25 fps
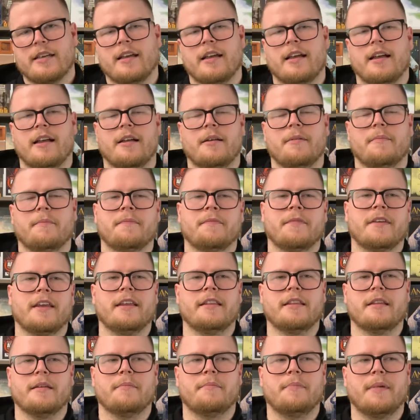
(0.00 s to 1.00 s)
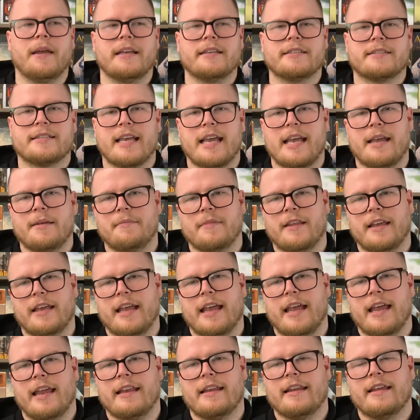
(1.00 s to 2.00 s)
In the base game, they
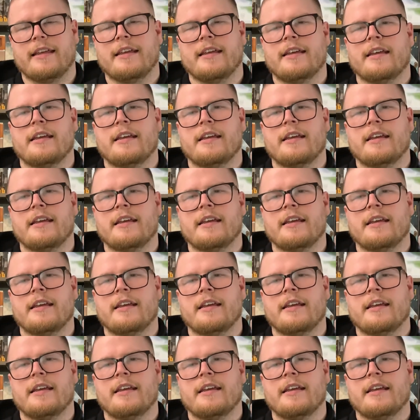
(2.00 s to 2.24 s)
had,